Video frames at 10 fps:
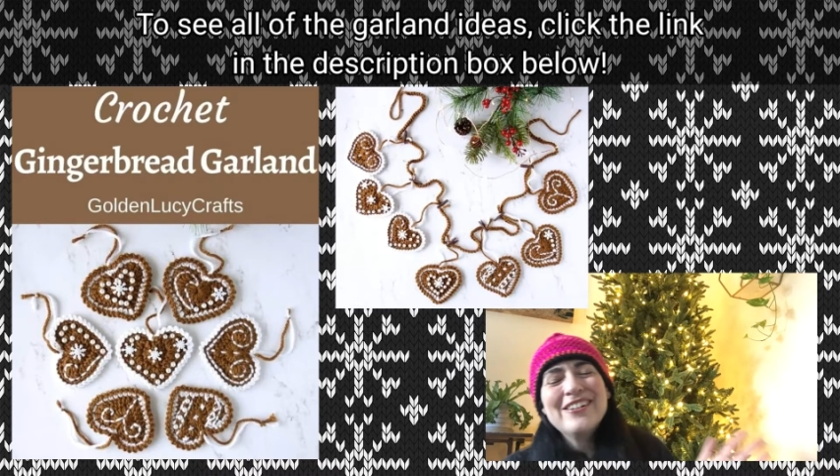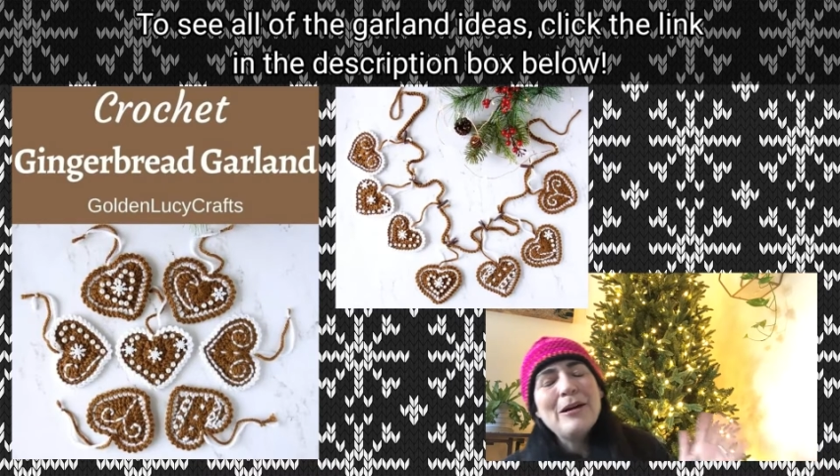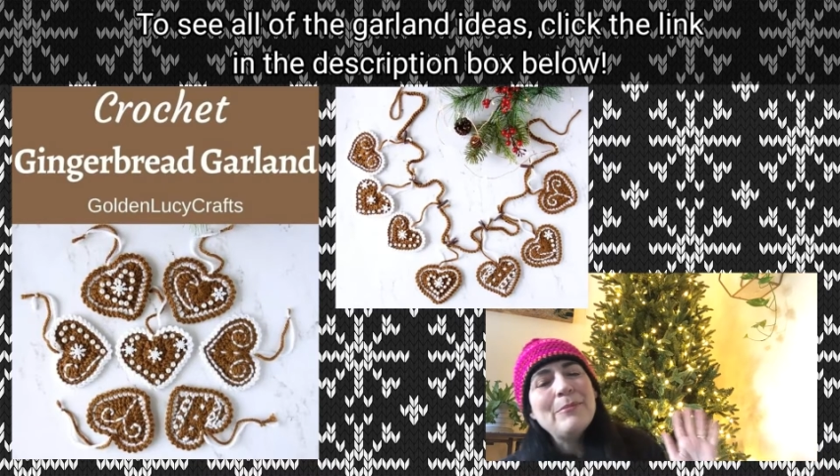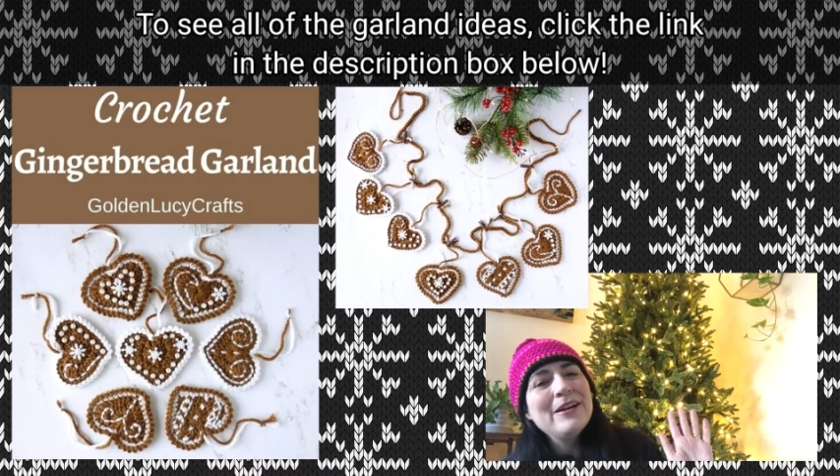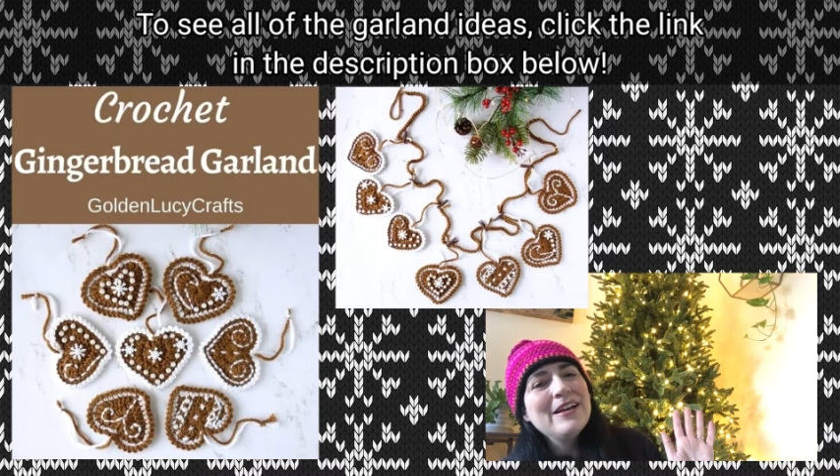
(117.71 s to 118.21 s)

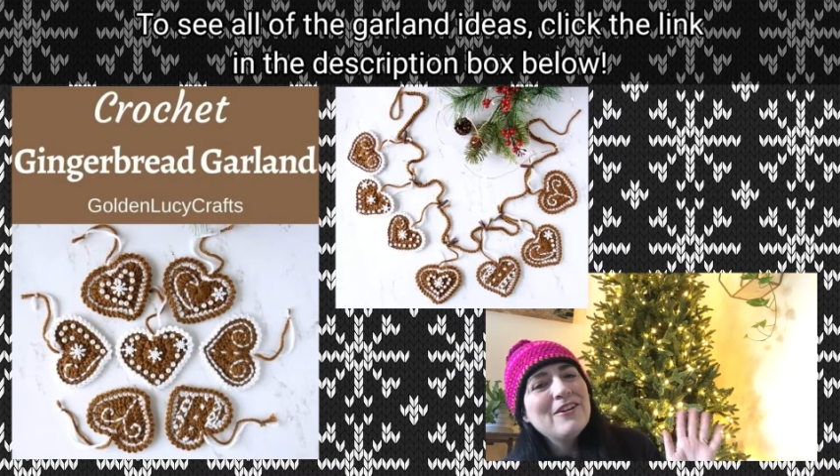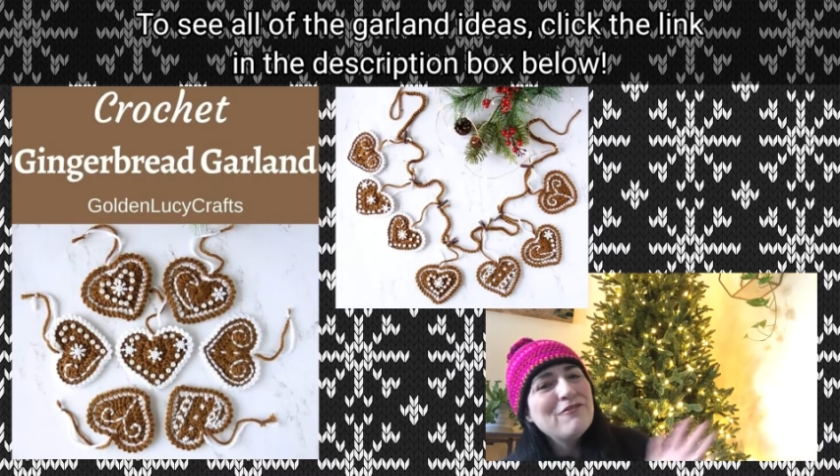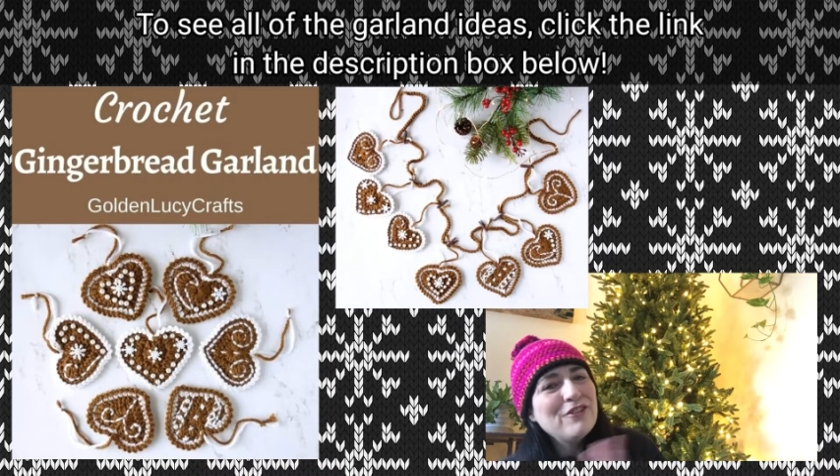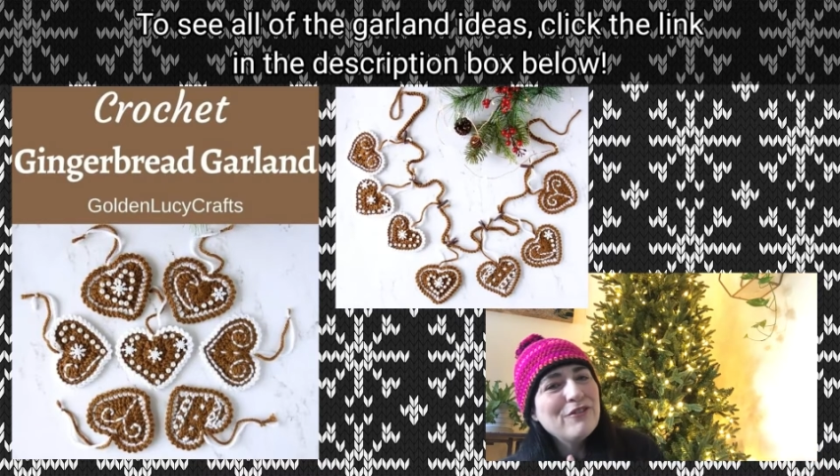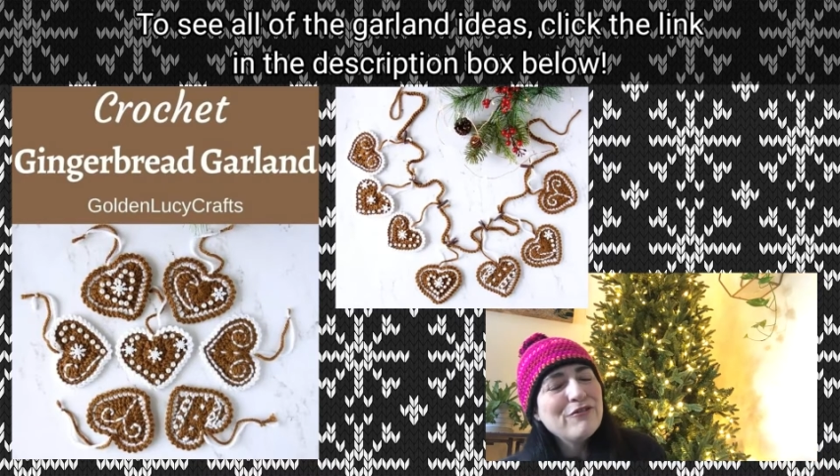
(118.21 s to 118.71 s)
up,
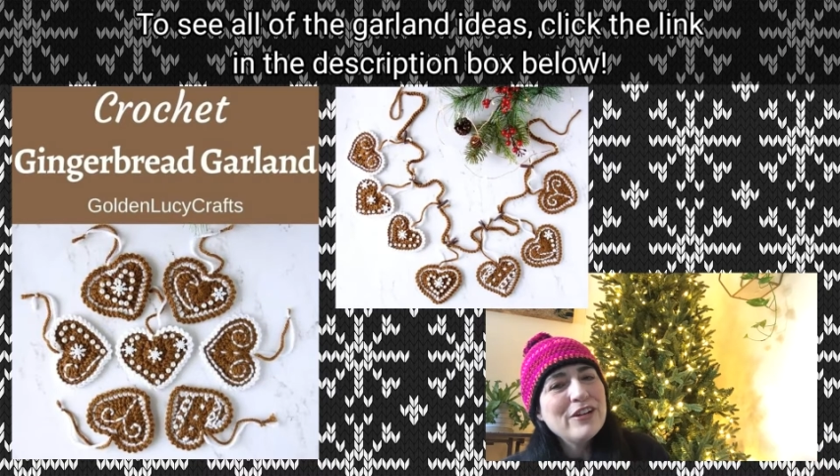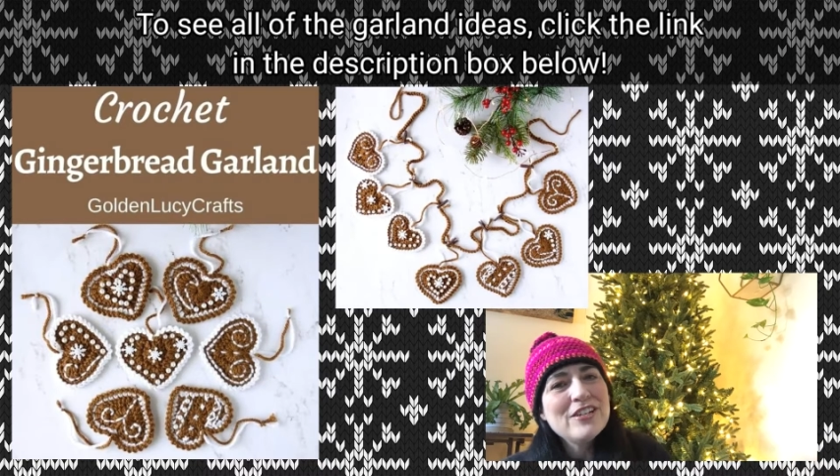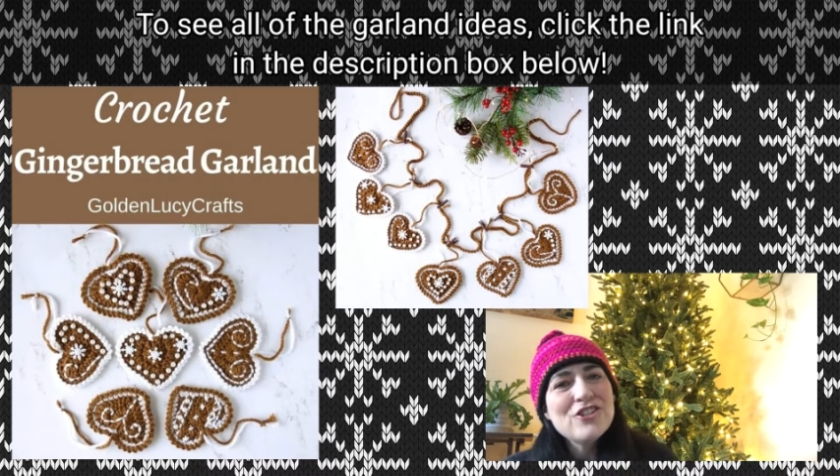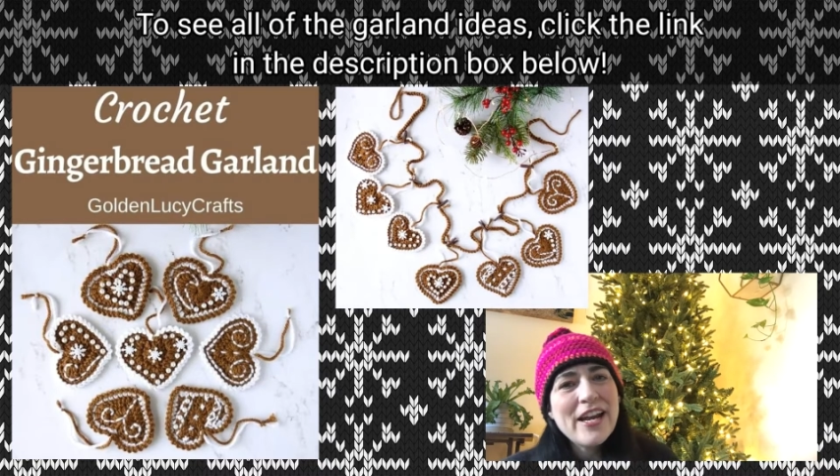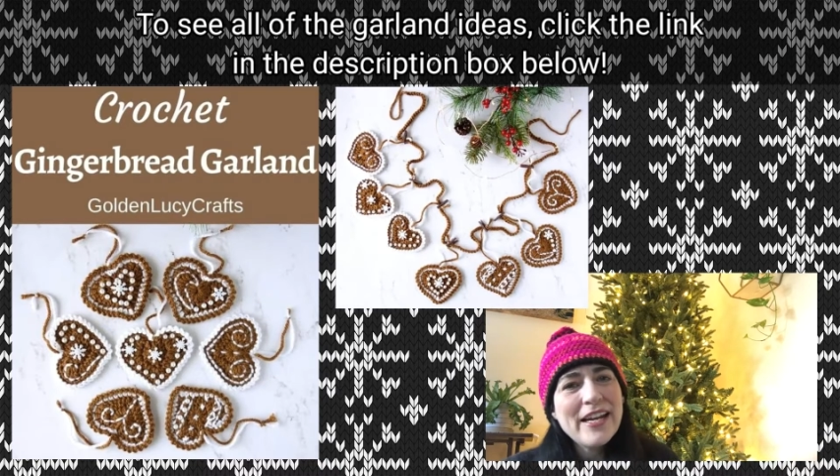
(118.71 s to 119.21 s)
feel free to
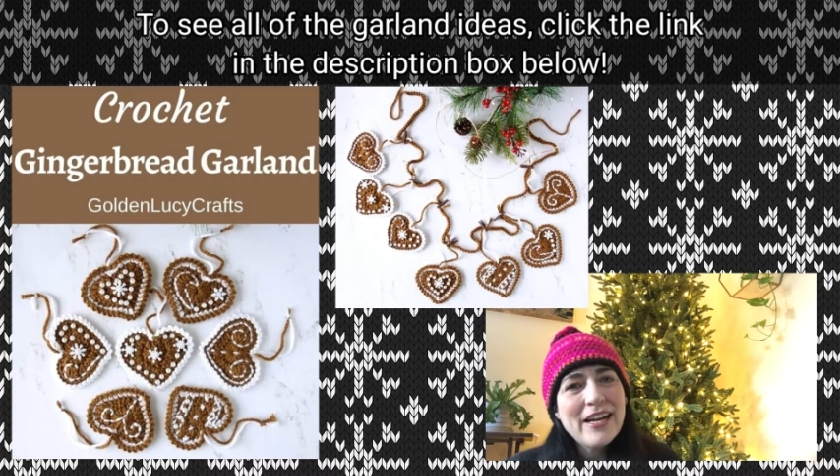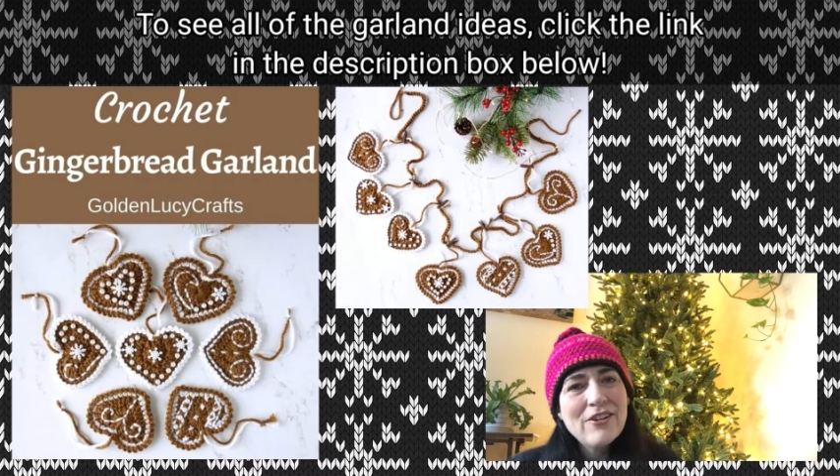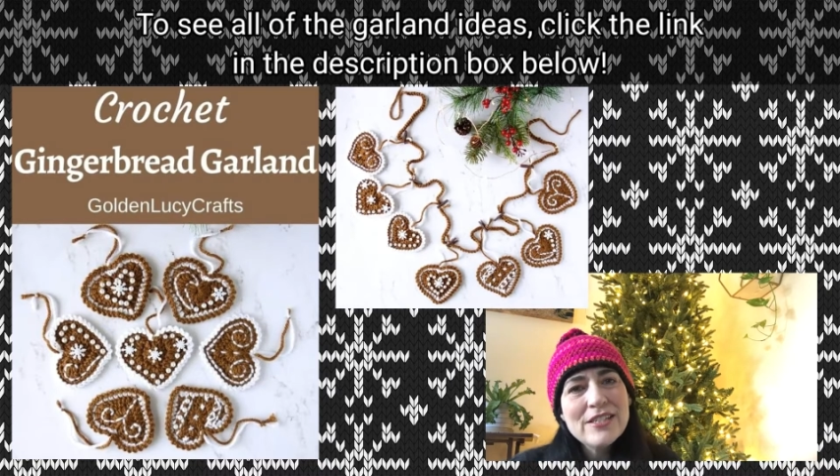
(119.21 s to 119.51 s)
check it out.